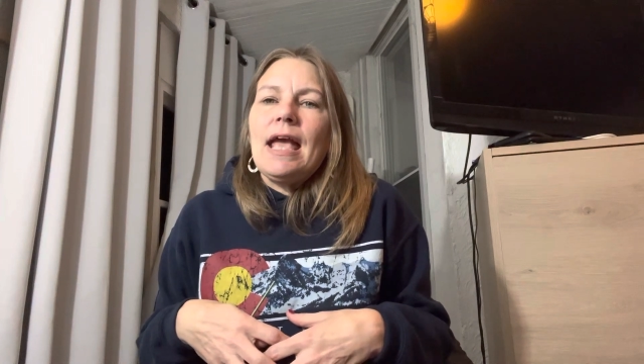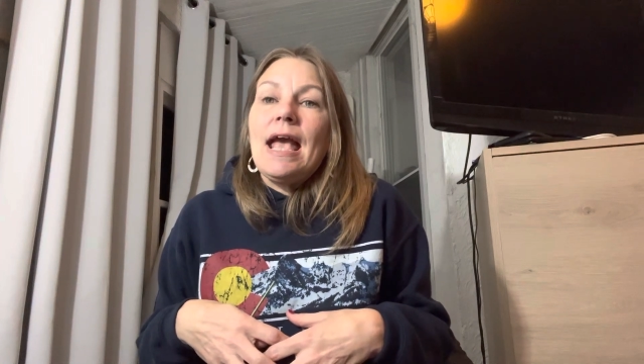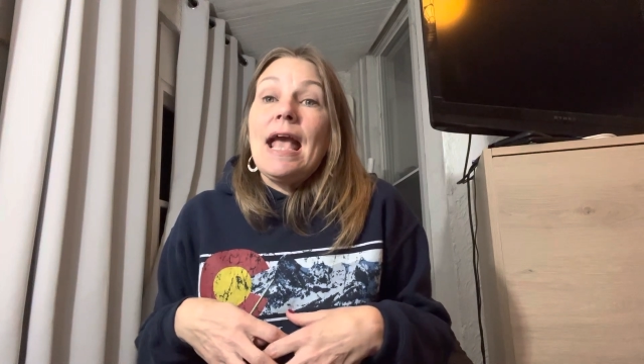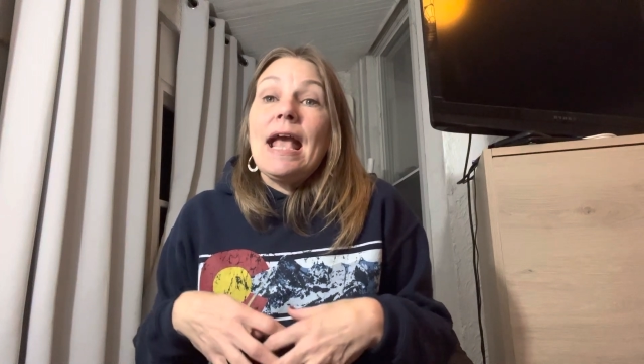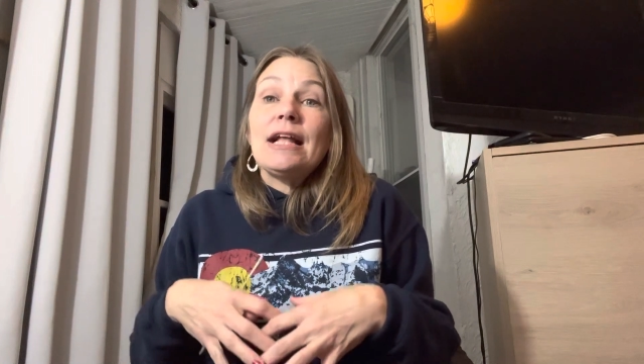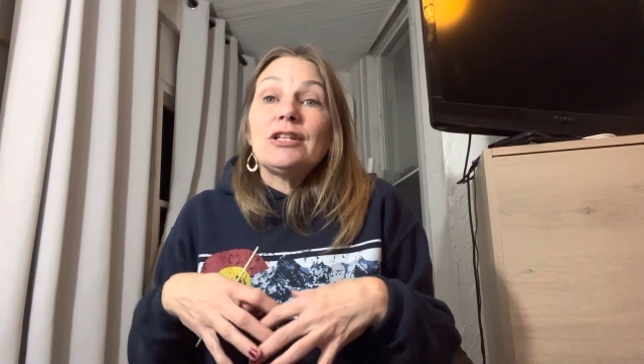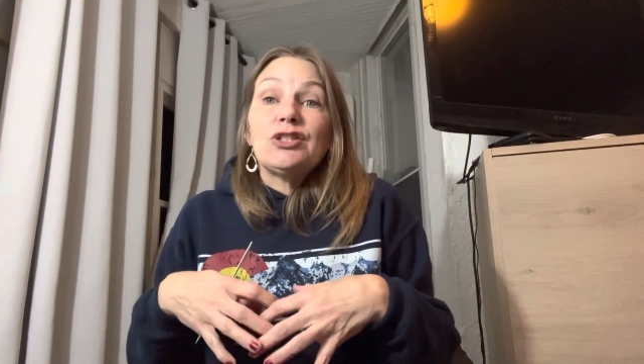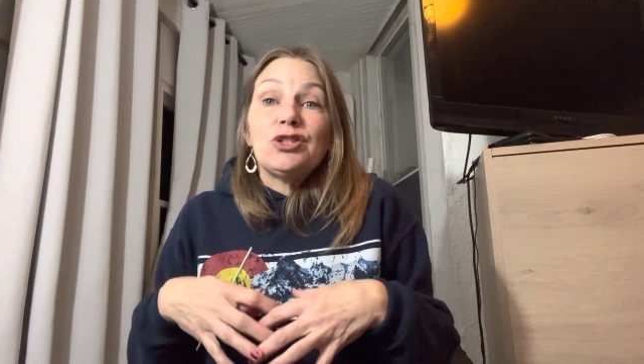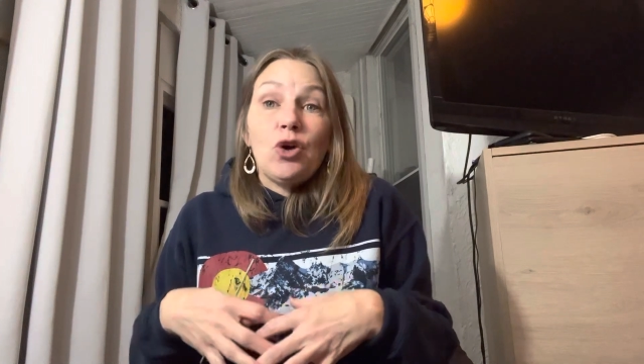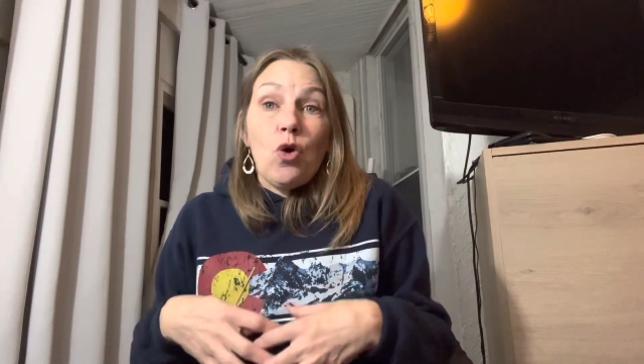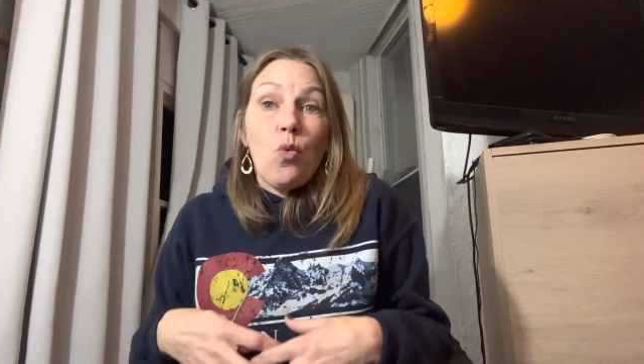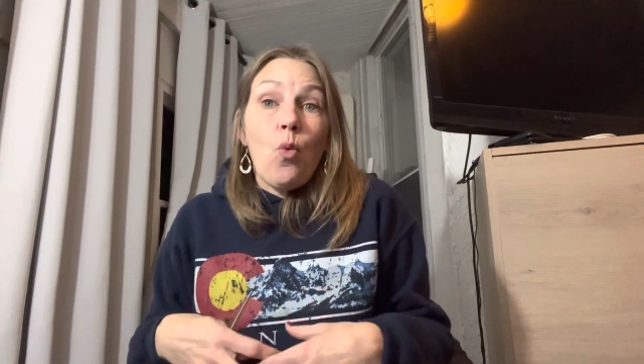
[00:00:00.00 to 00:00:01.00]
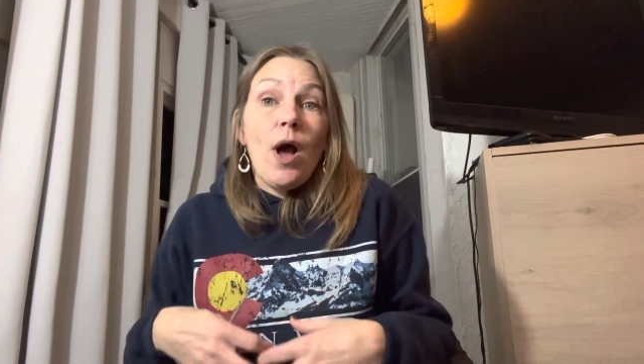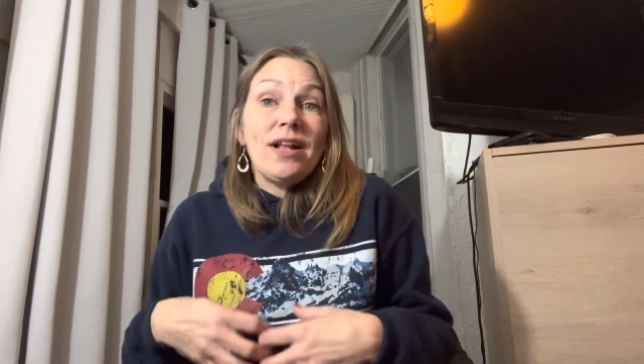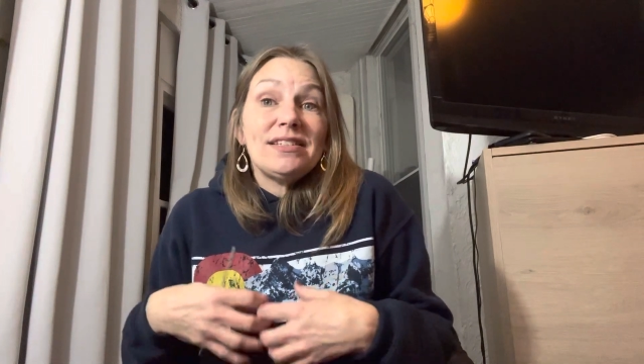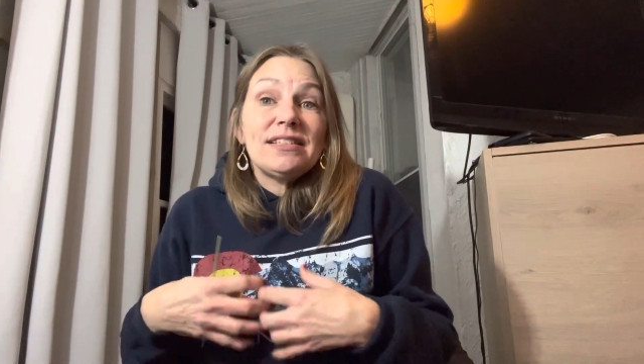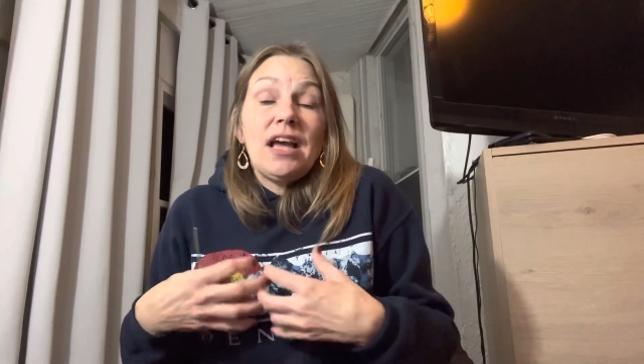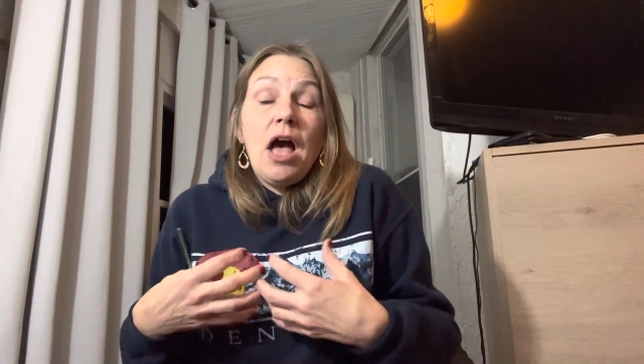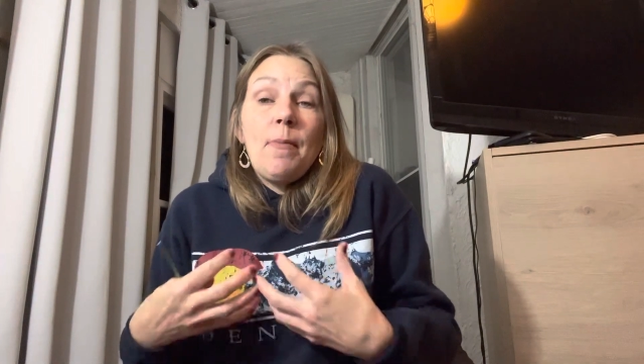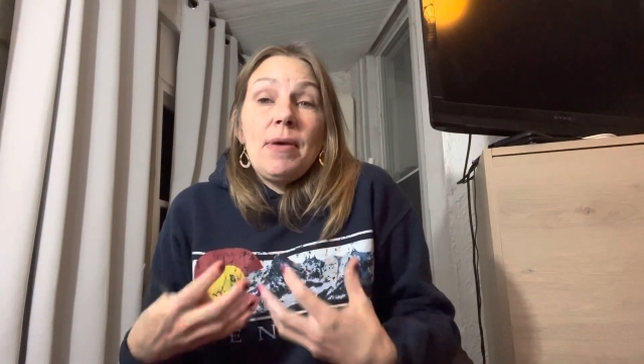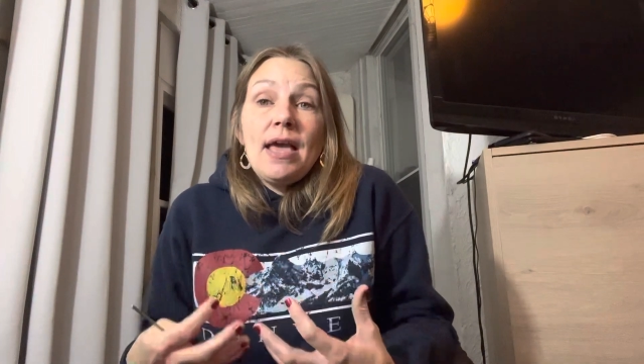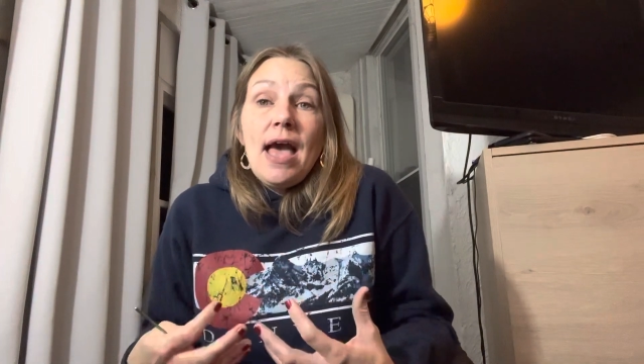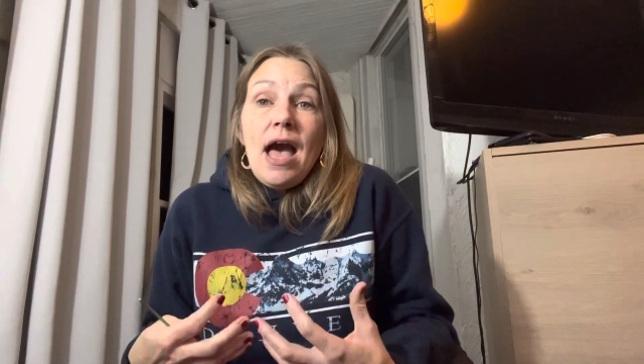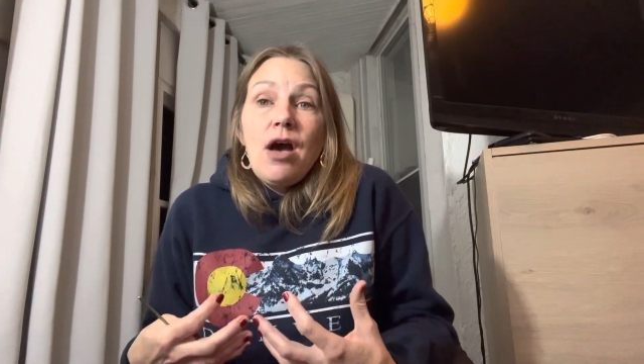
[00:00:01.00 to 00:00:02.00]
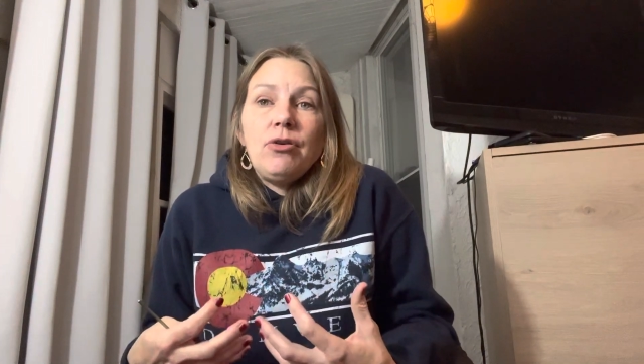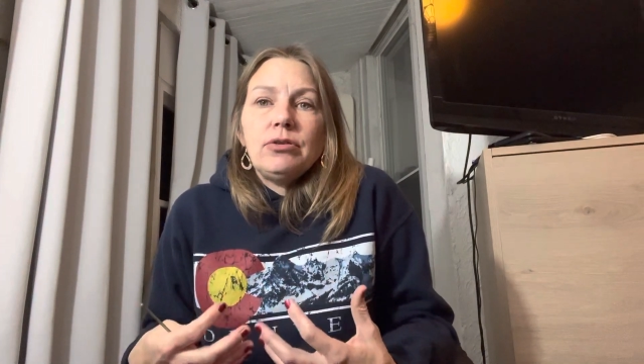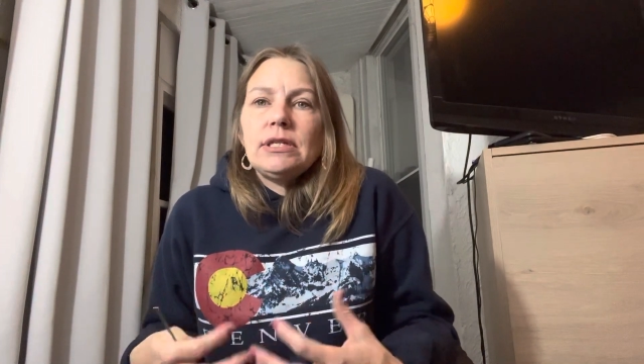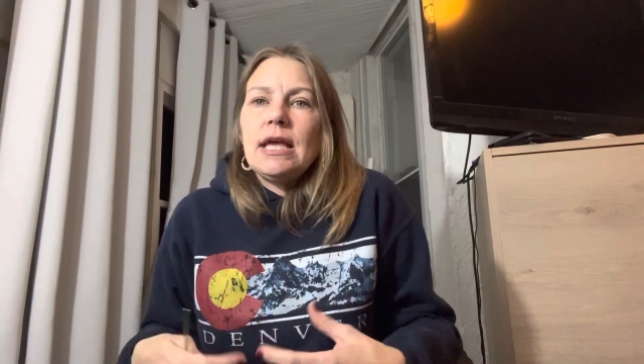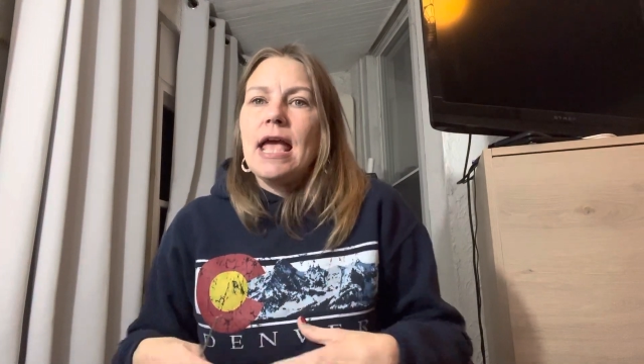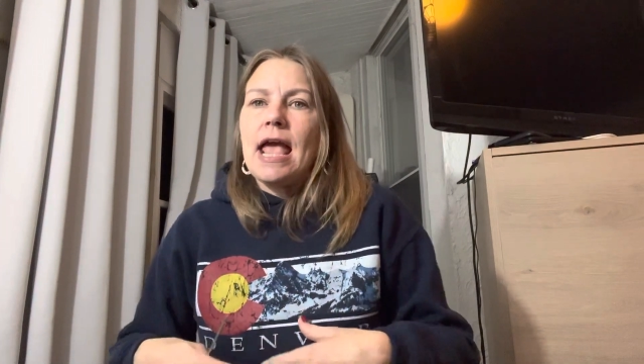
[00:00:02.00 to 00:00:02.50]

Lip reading: And so what's coming out?